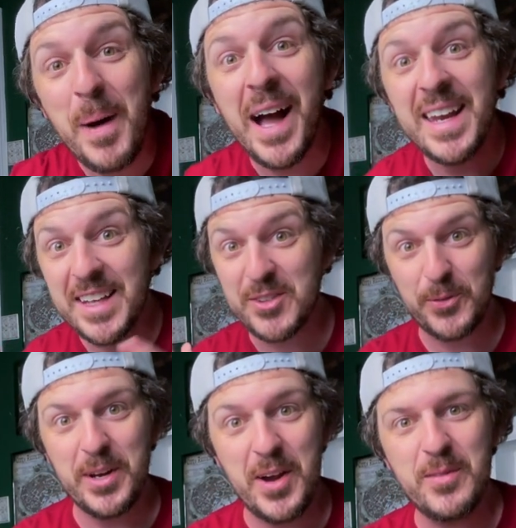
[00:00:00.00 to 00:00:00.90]
But it's
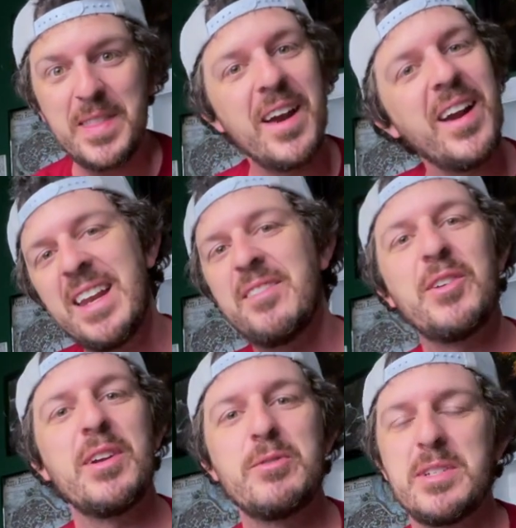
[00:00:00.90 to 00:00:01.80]
free over there, and if
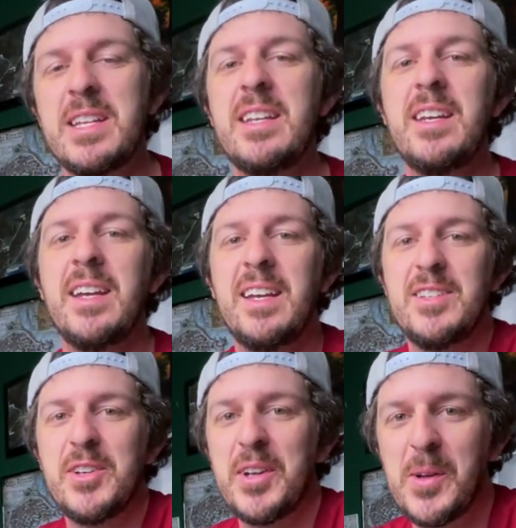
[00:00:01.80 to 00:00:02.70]
you're interested,
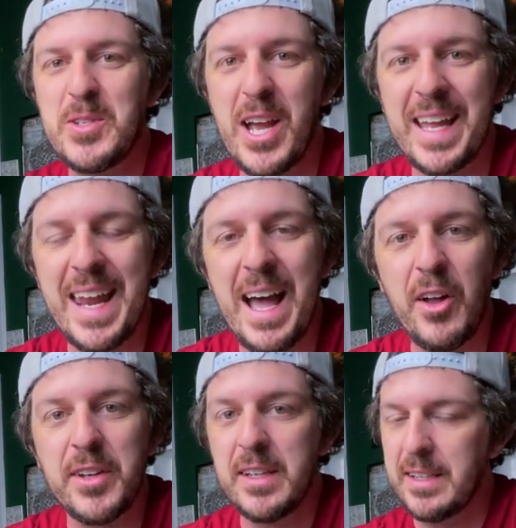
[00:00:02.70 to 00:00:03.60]
you can go check it
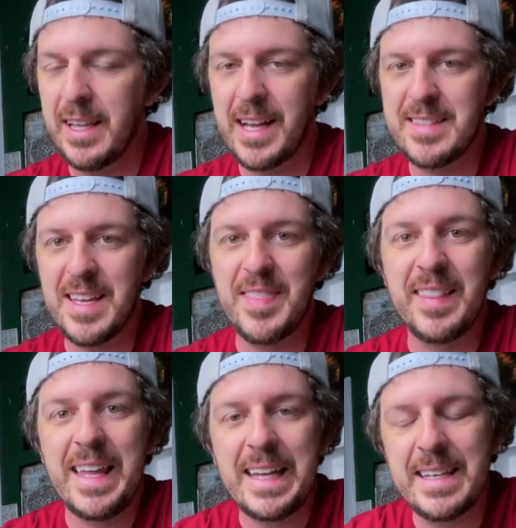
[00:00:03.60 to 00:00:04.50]
out. Like I said, the
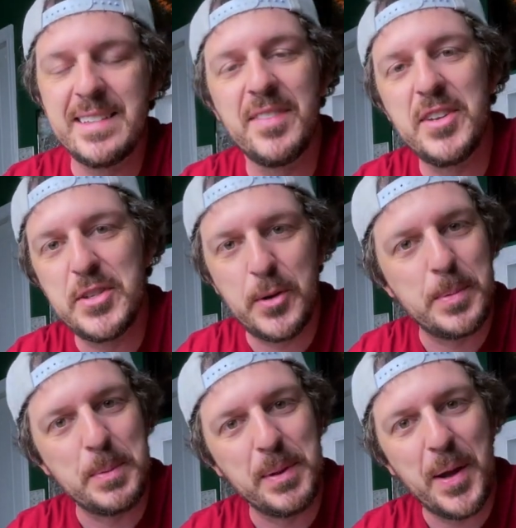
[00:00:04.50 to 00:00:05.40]
link is in the
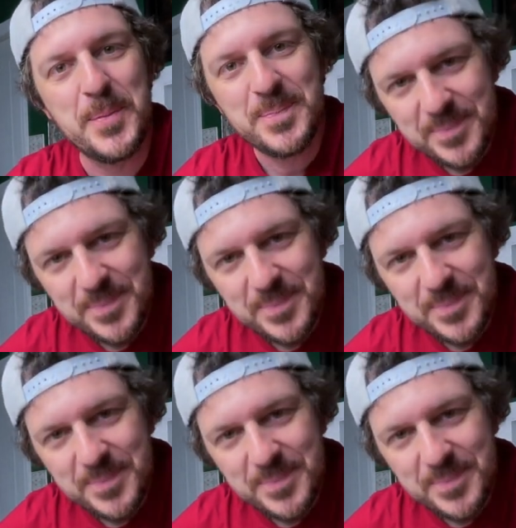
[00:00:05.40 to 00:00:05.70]
description below.